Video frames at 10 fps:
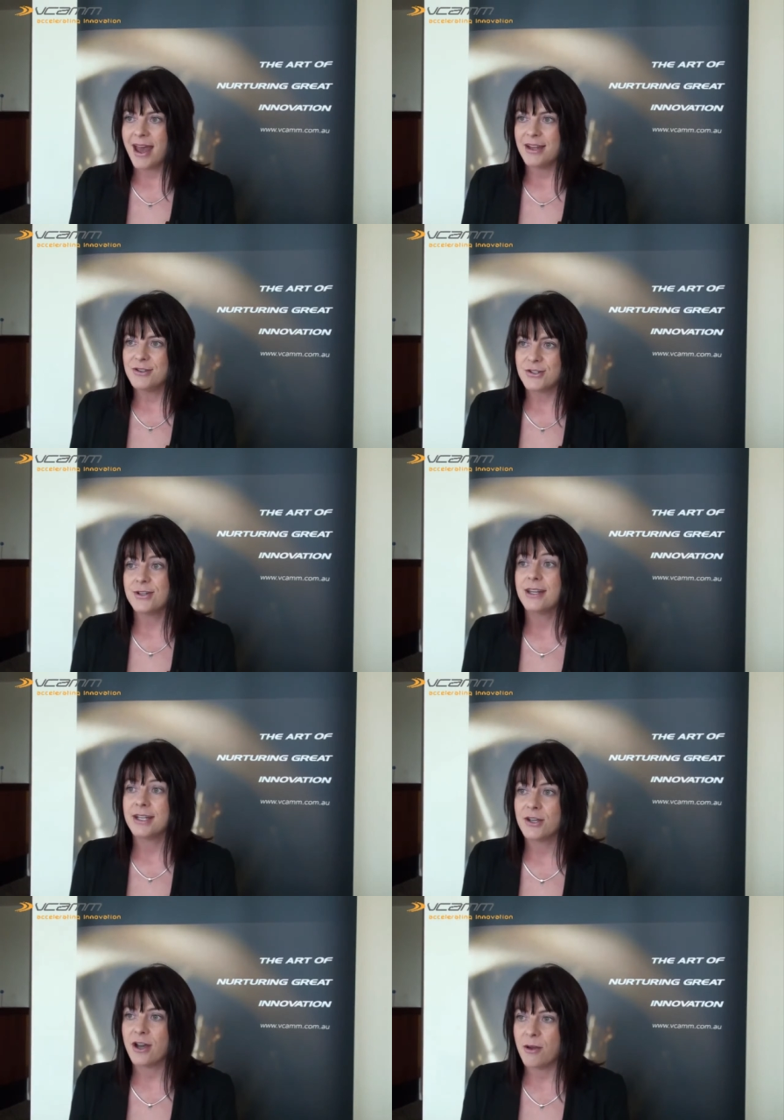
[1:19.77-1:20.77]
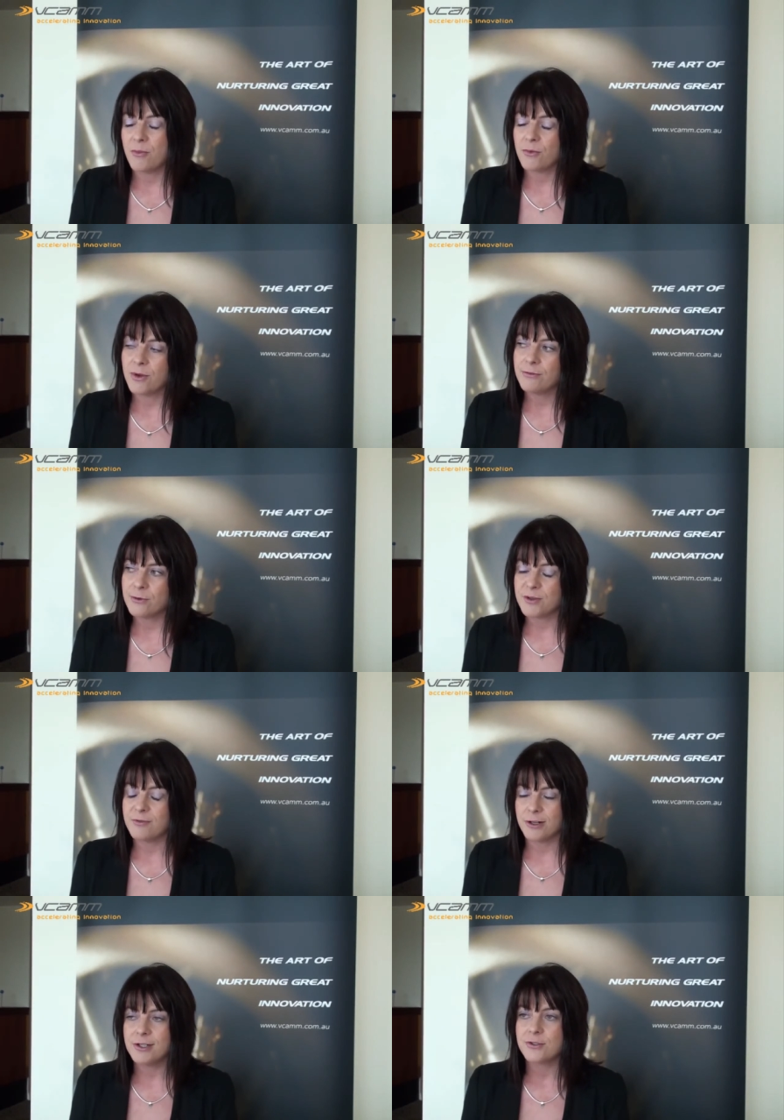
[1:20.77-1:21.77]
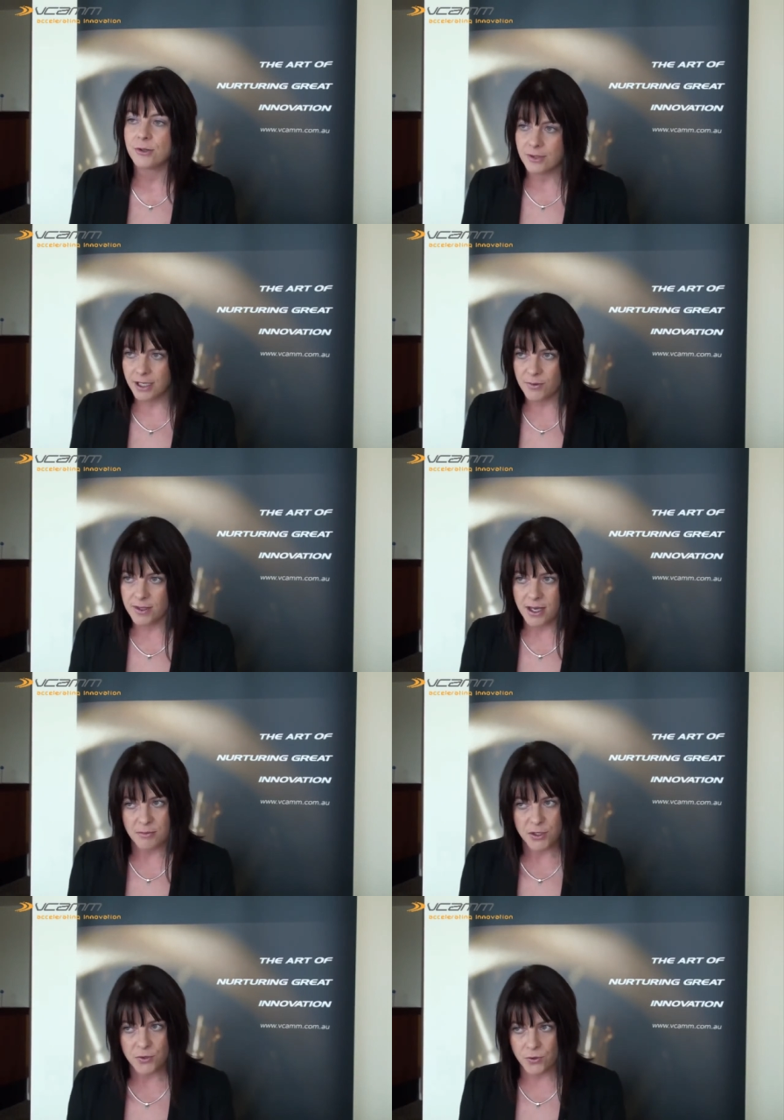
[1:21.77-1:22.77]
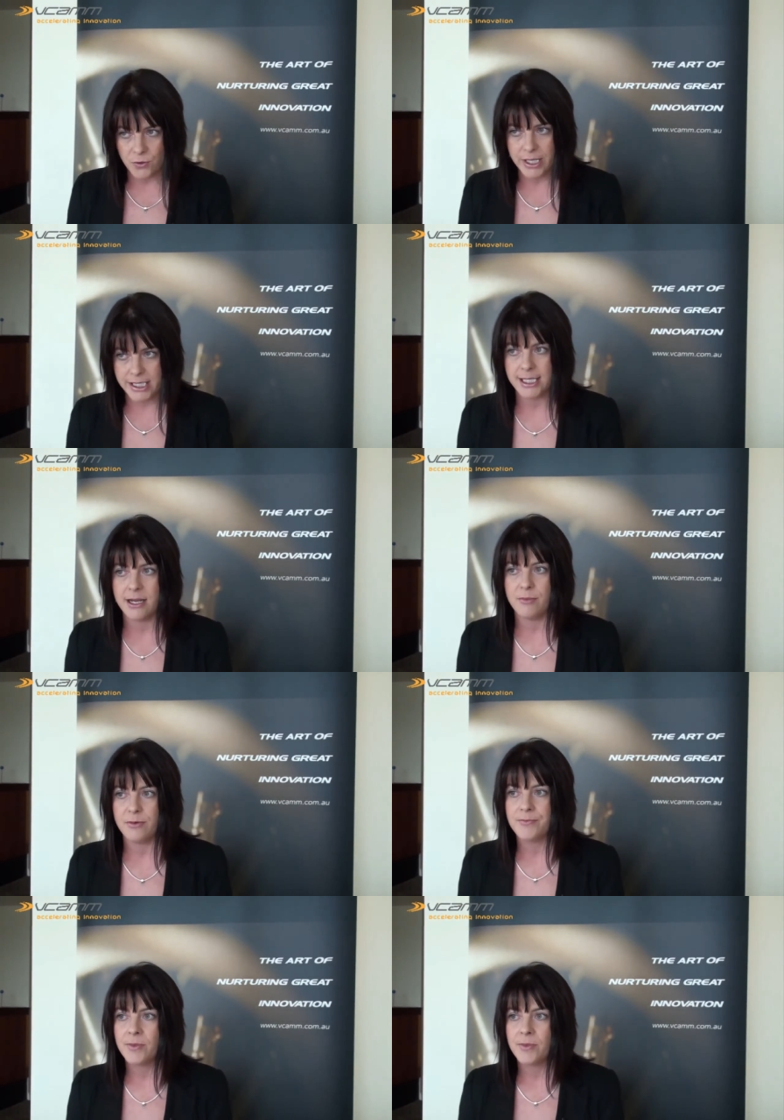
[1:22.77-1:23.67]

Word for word: and during that time we formed a very strong link with a company called Quickstep.